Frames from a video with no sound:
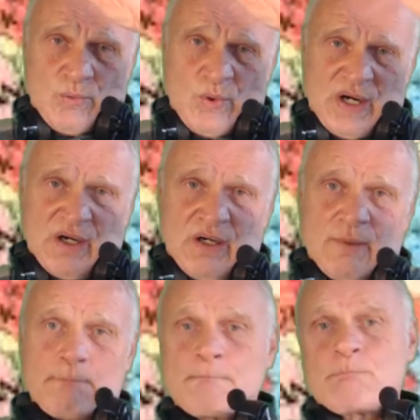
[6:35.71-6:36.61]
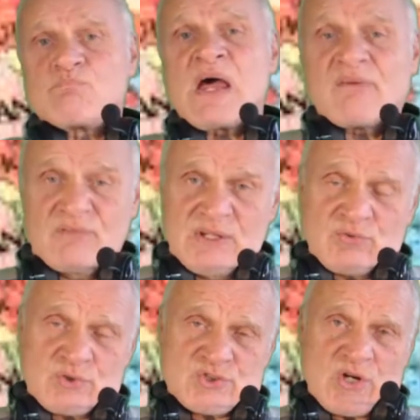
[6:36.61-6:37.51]
will have the
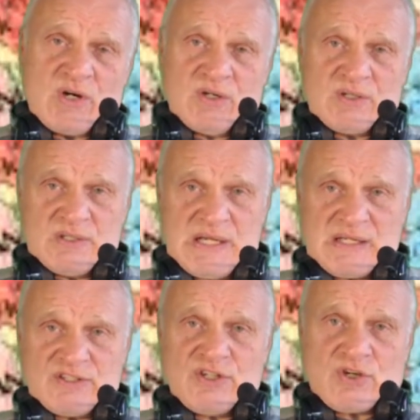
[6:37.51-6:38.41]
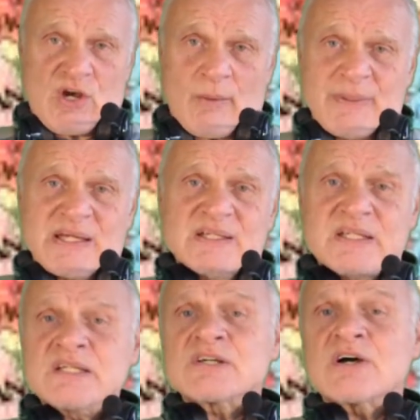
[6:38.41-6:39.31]
result that the coming
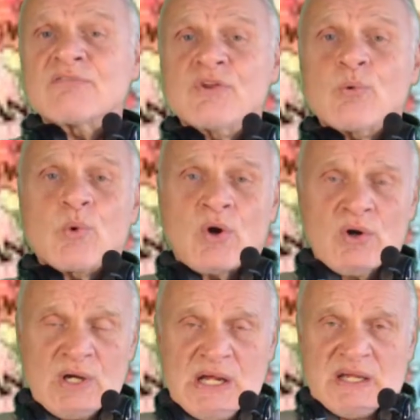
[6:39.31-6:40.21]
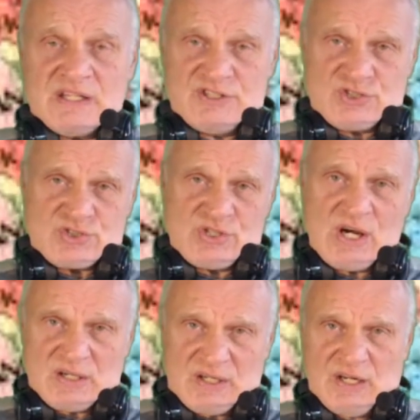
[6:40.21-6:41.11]
leader of the world is
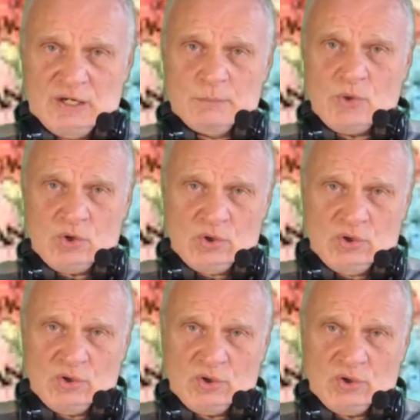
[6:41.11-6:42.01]
not anymore